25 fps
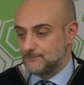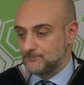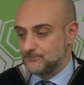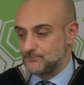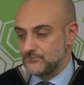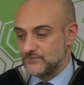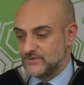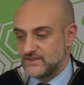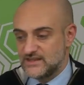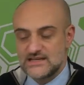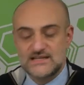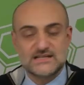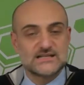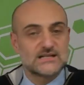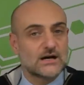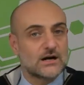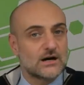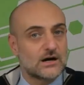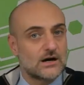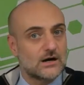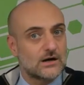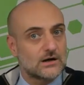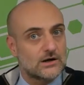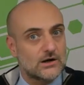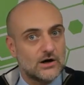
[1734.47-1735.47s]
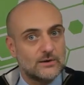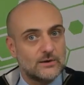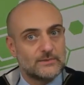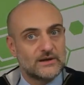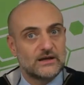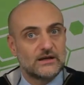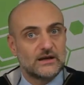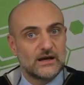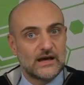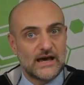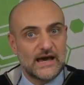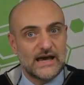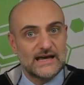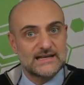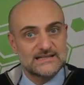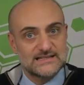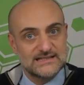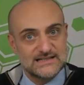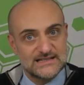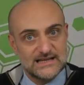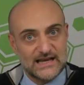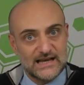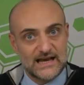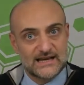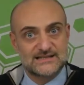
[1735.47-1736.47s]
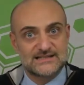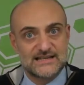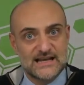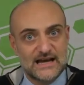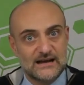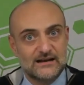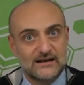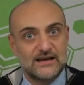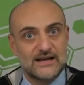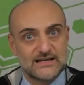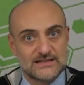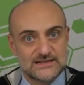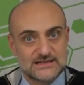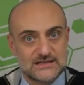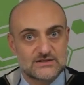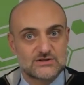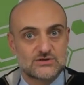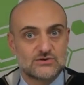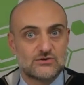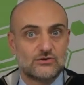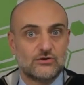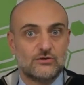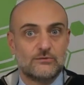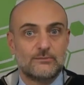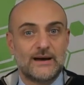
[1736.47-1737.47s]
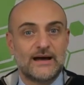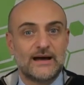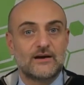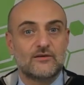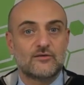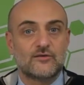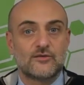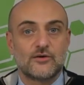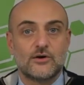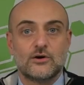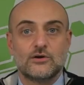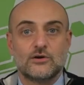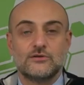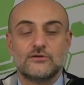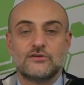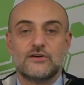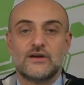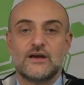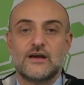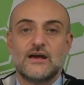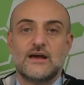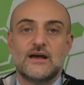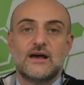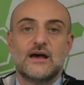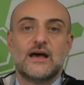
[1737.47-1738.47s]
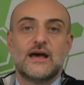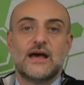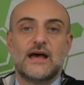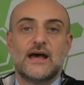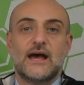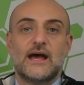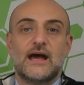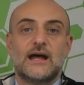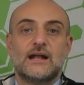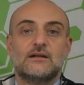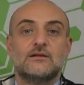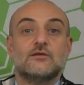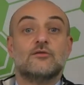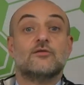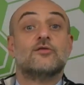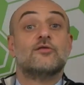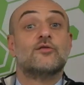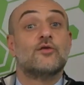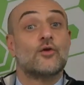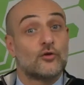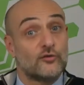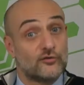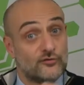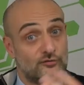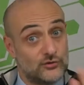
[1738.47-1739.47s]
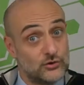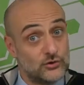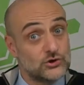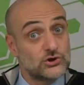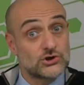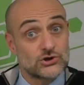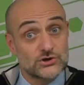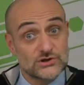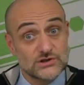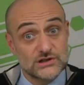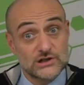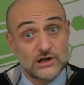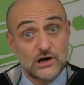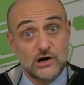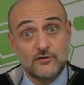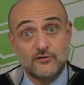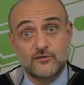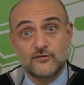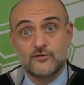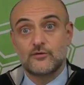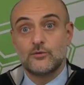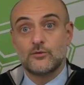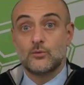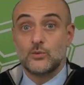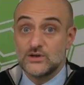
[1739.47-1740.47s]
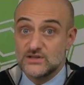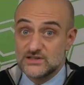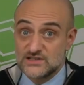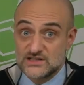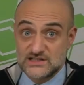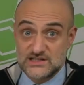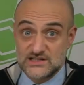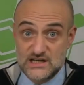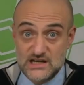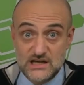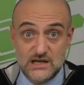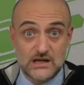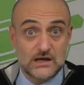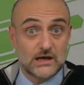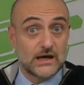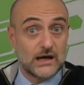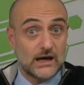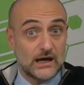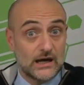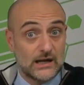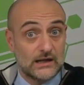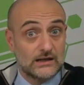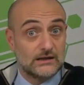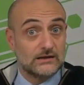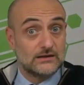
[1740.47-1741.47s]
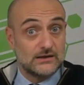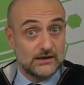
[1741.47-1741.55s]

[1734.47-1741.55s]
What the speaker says: These are coming exactly as they're sold on Battlefront, and for future stuff, we'll see and